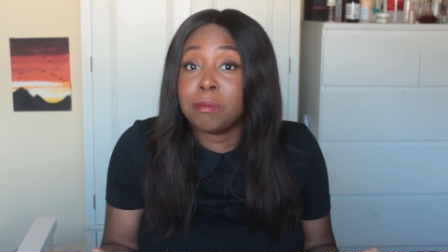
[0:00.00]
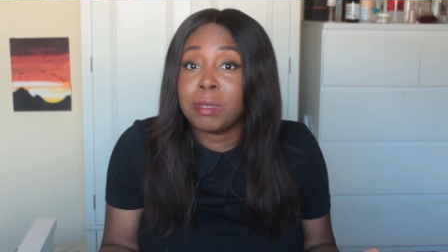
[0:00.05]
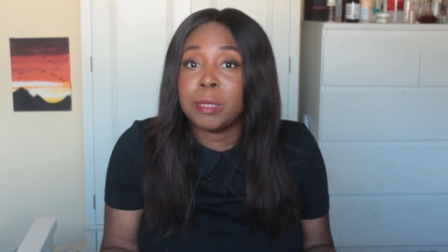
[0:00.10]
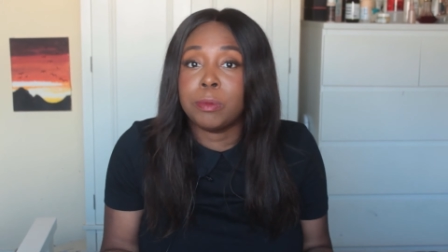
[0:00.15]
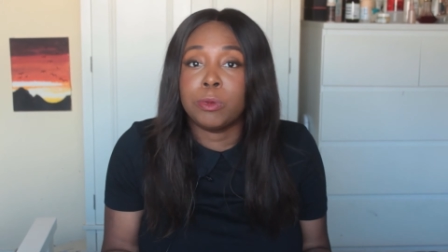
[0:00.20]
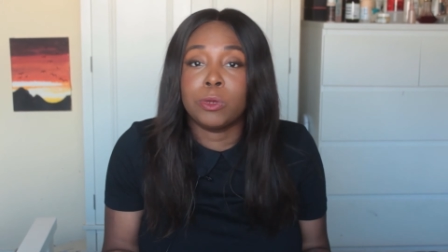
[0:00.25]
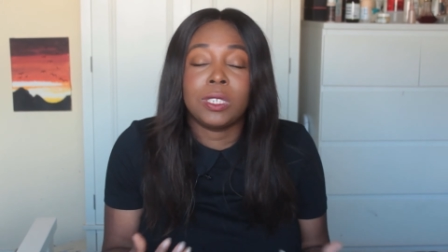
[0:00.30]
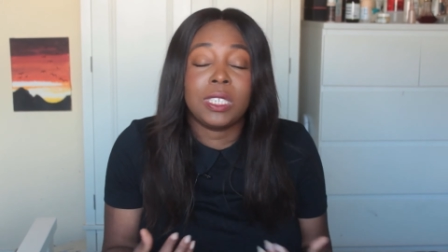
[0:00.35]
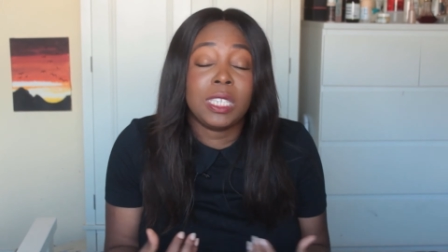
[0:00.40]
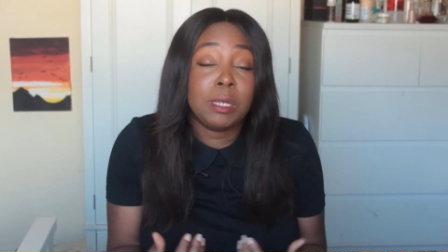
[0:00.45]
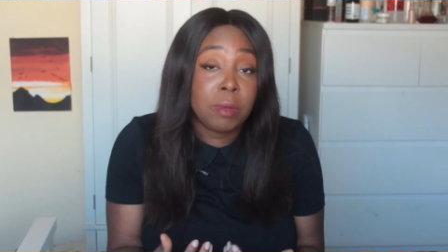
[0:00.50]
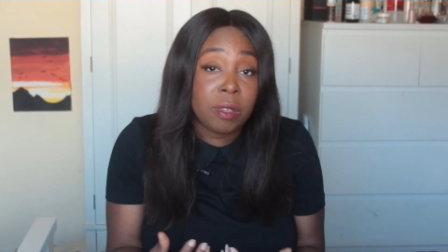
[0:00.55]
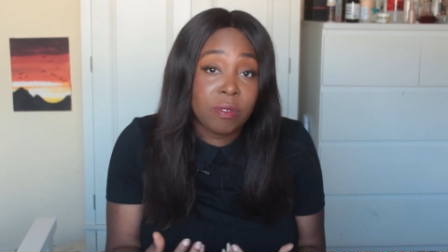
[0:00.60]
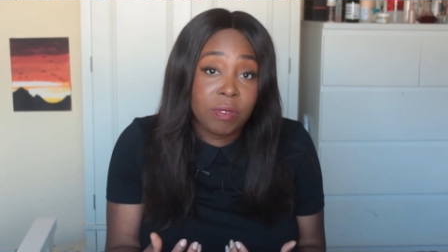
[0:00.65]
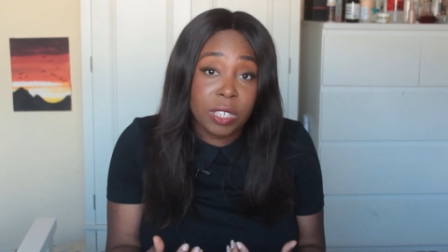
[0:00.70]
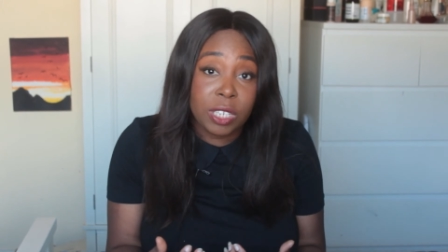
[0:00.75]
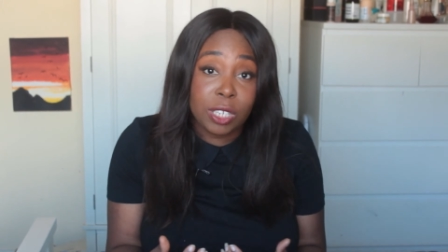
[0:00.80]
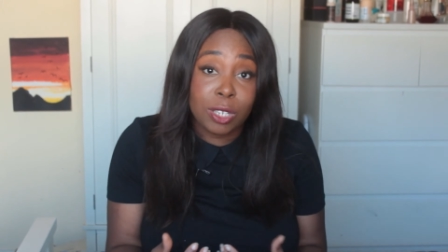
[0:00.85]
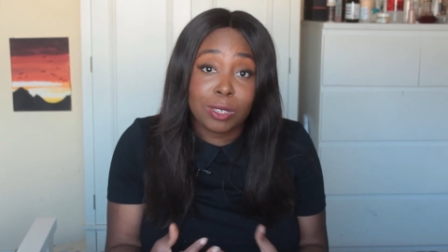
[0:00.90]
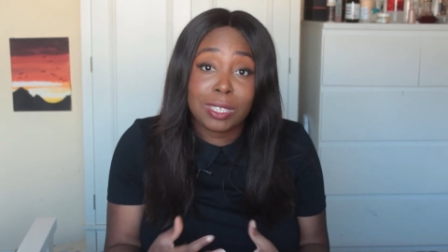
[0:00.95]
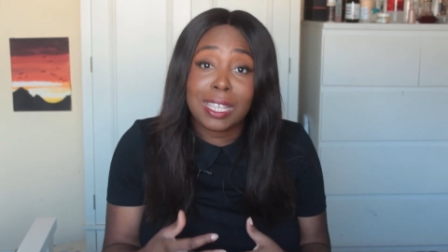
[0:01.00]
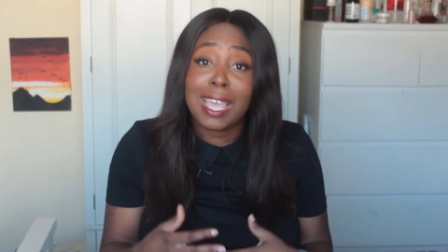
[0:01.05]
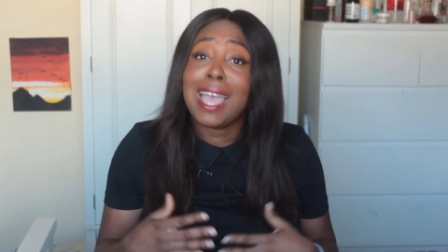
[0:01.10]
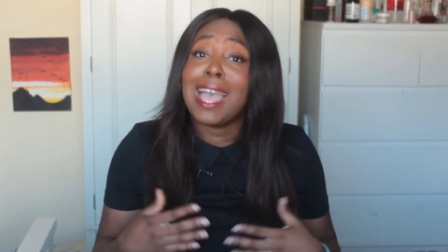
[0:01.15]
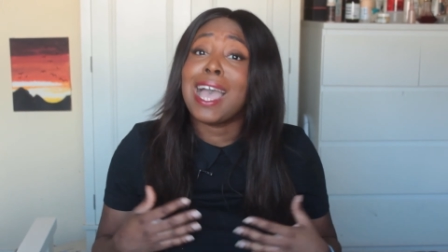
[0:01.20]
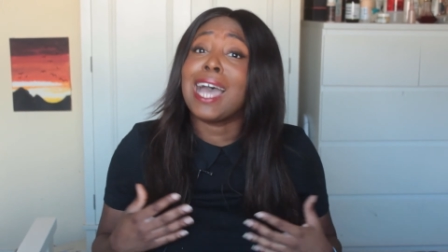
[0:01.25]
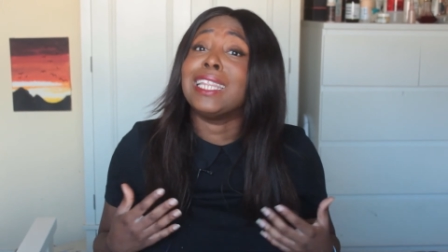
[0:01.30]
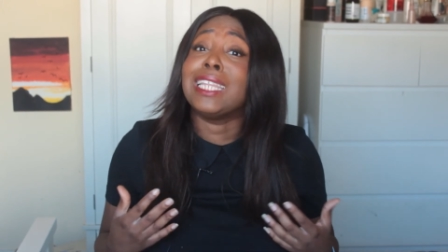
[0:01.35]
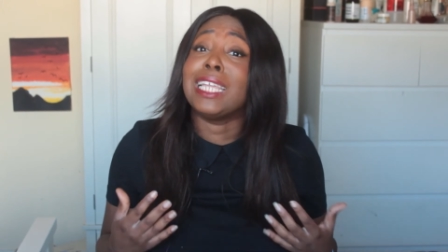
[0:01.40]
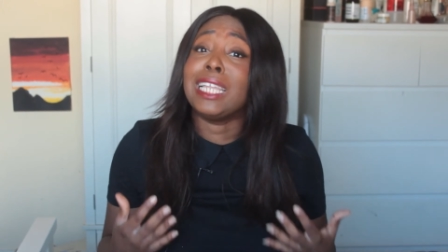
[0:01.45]
people see my videos
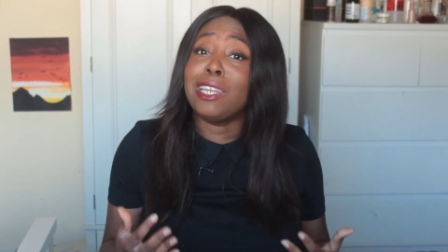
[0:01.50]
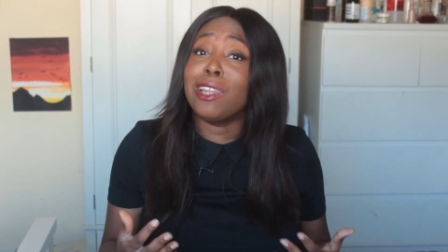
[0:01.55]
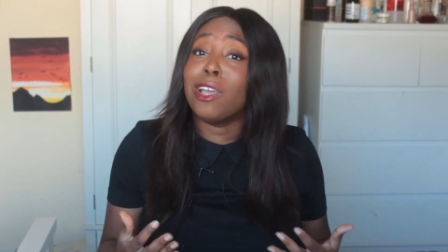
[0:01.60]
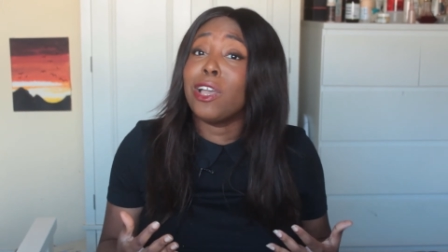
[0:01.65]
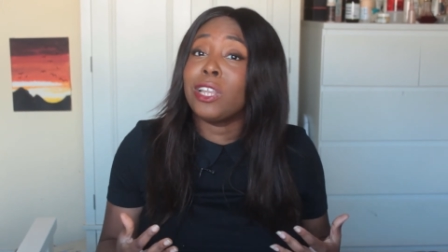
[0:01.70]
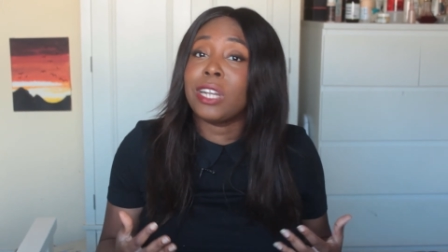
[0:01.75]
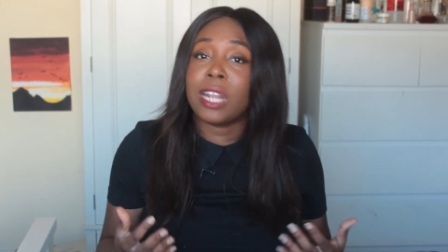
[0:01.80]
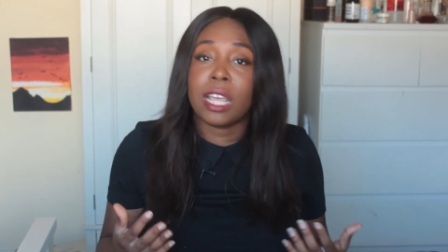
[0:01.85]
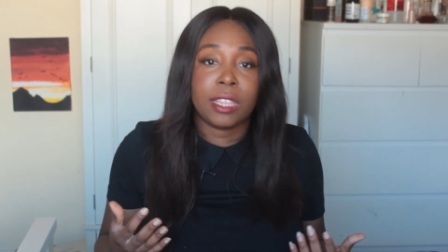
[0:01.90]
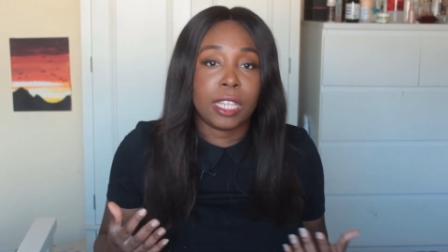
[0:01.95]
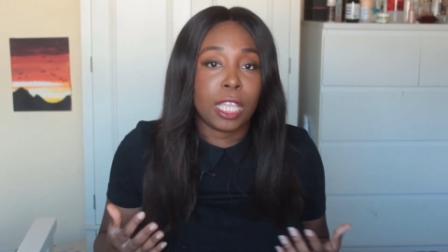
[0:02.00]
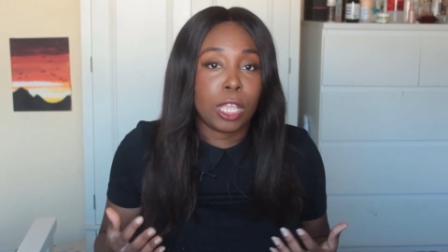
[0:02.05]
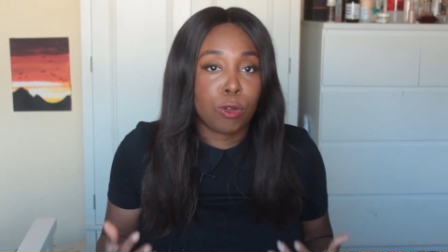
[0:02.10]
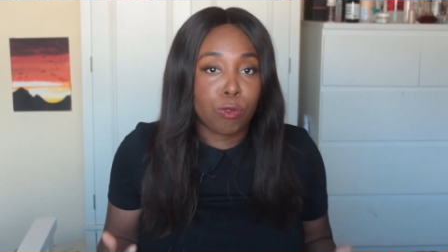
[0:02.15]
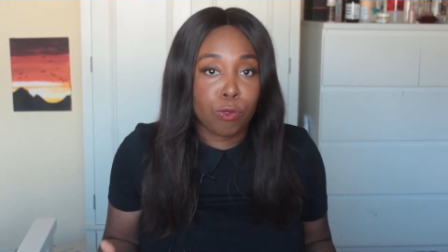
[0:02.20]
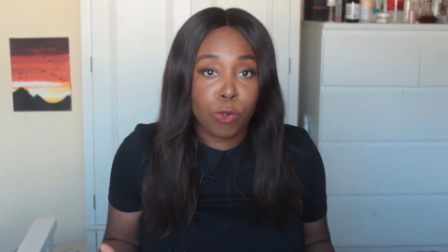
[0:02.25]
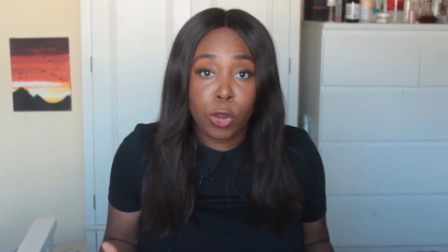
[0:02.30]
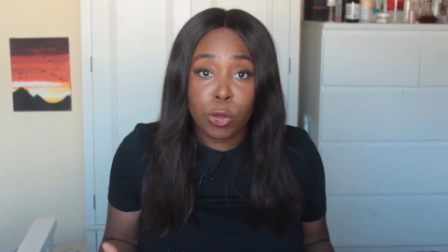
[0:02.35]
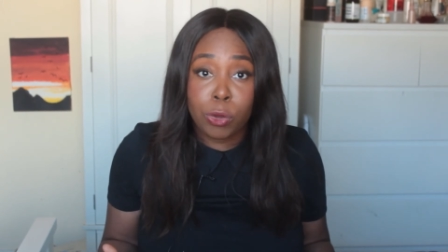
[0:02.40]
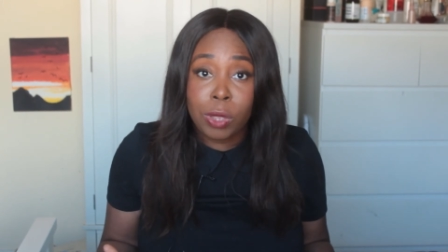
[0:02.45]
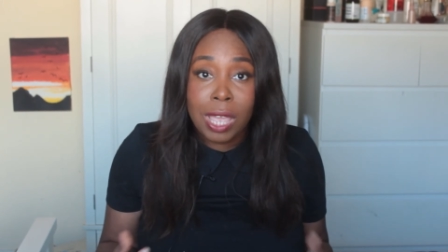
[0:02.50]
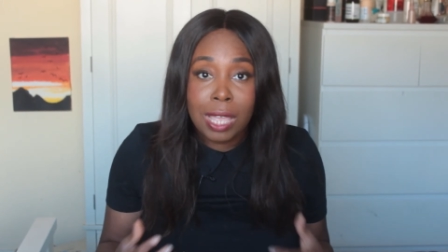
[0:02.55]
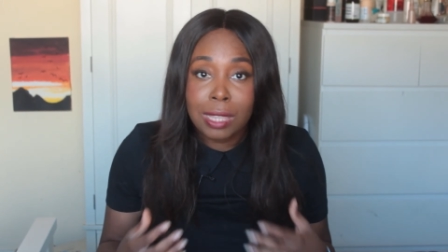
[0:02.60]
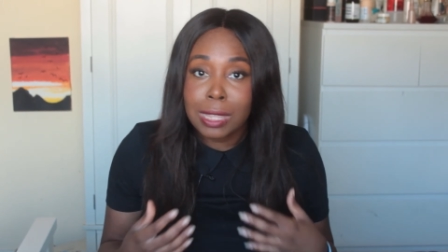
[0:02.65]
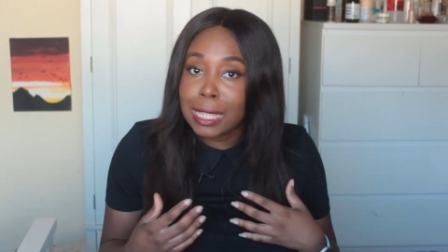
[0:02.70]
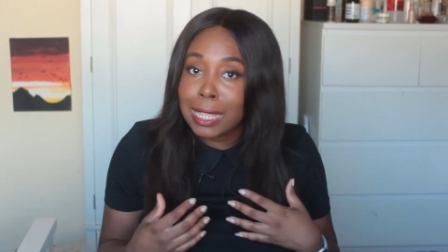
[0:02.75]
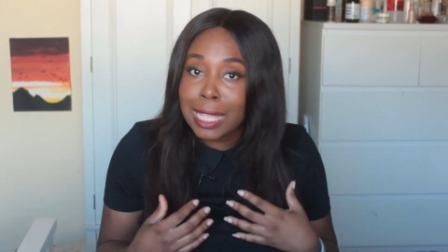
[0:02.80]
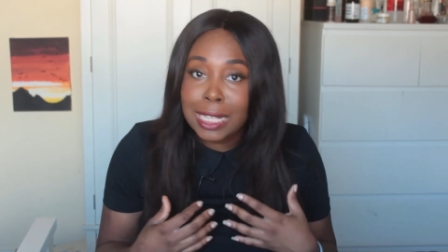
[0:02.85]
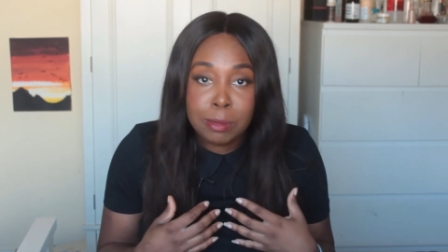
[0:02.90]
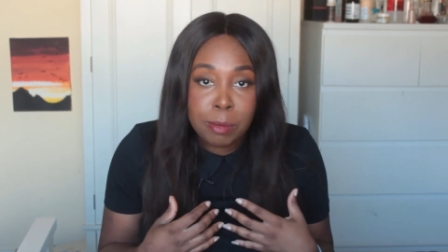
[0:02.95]
and they learn and they grow,
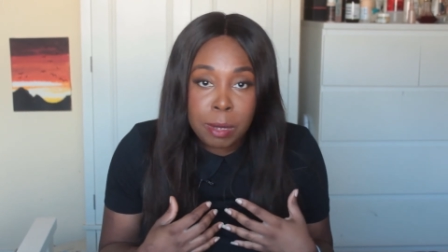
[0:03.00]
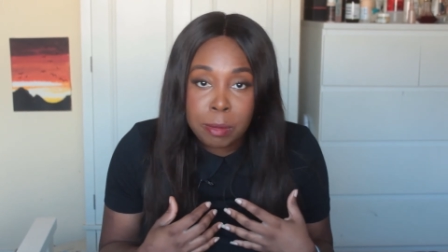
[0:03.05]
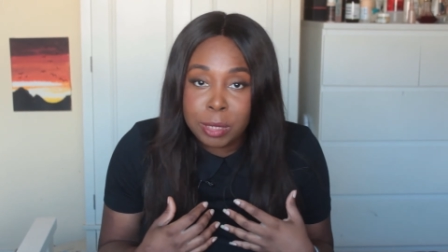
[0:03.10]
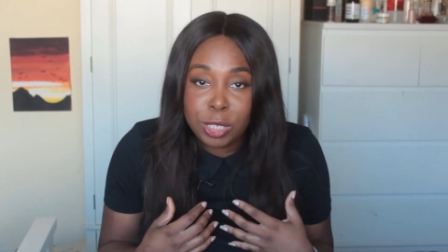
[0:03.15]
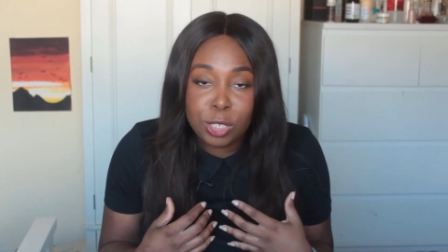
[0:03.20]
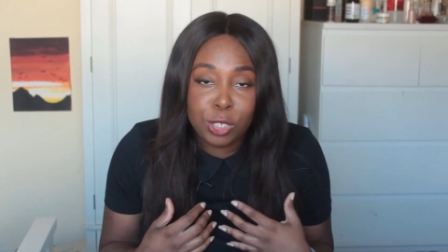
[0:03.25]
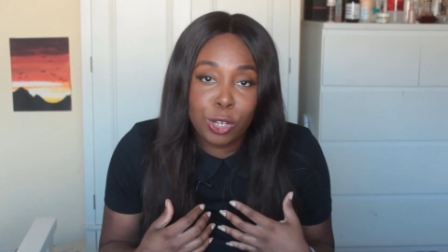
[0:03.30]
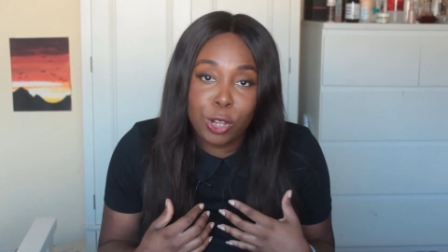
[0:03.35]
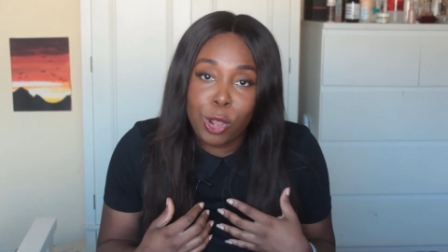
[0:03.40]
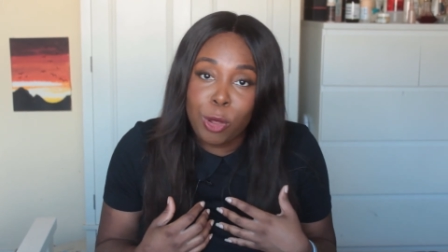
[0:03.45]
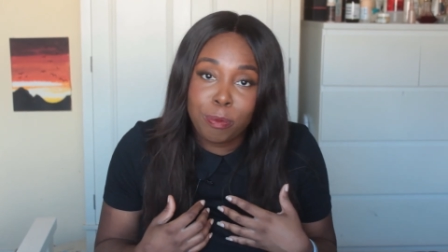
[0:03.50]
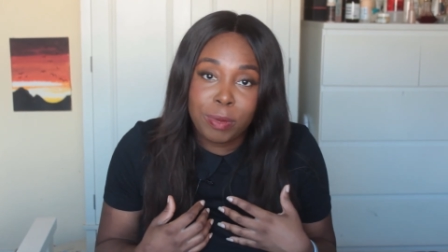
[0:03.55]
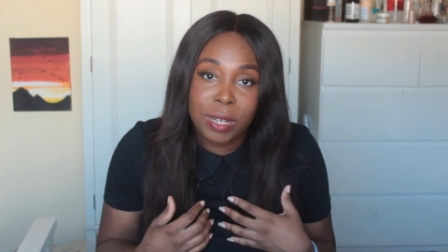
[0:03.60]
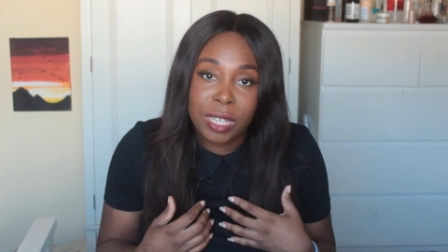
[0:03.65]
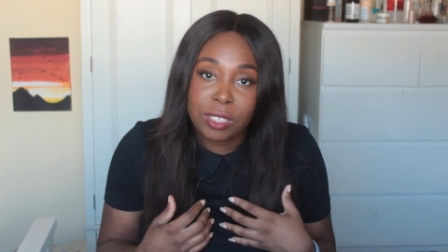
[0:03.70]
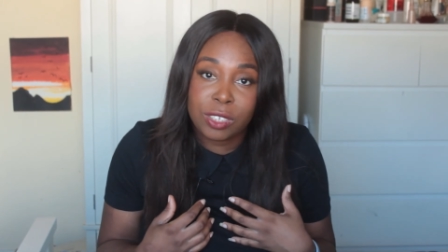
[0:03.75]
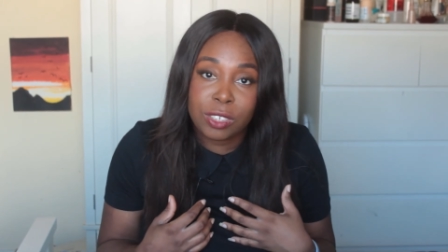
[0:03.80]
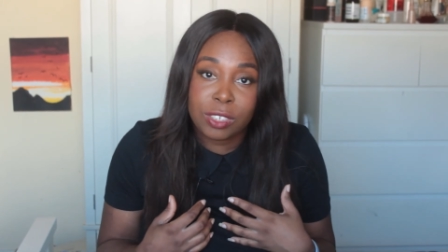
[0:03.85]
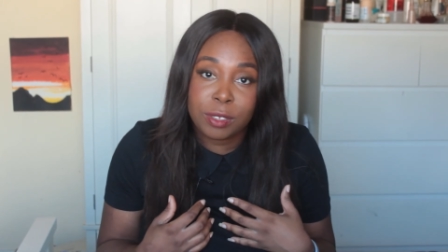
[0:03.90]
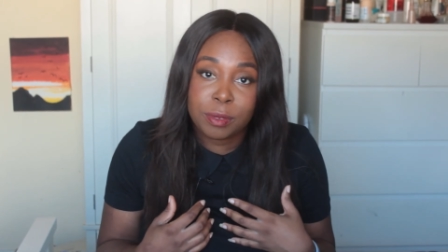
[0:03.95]
then that's my mission accomplished.